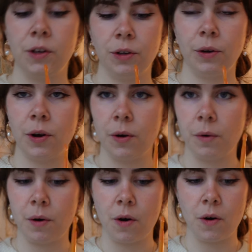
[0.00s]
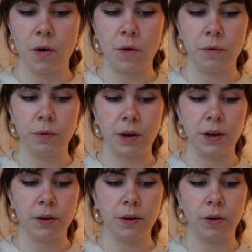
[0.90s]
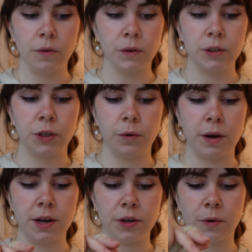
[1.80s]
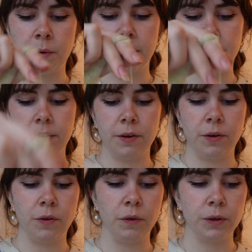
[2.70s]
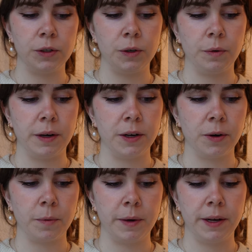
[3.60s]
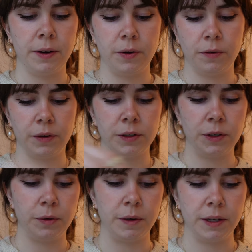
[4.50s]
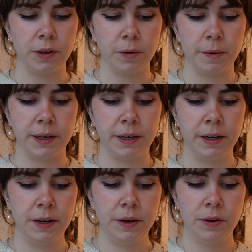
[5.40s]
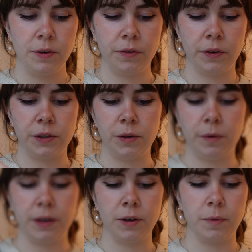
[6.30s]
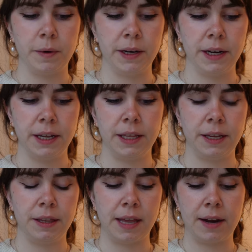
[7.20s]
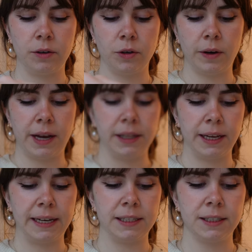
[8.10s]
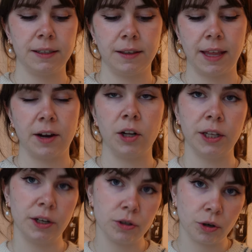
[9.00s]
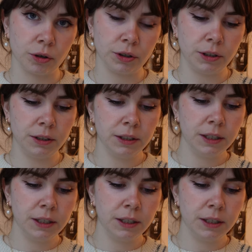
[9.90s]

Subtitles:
you go over 2, under 1, over 2, under 1, over 2, under 1, over 2, under 1, and then that'll create like they call it a turtle,